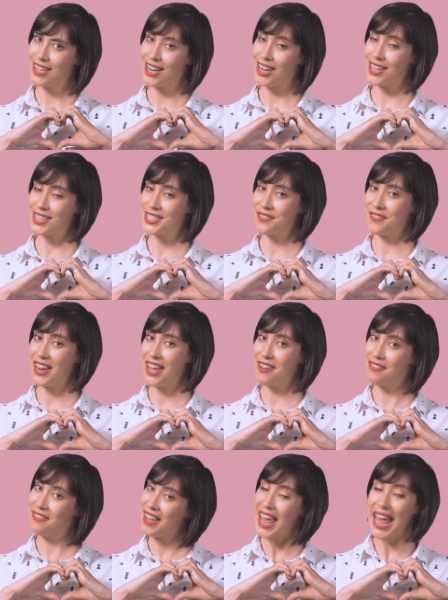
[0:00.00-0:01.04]
Lots of
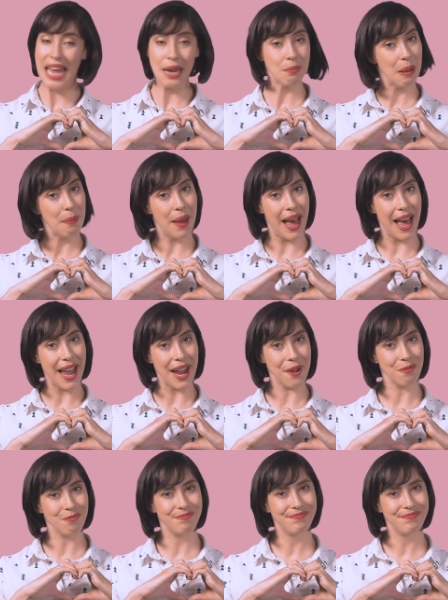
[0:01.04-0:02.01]
love and bye bye.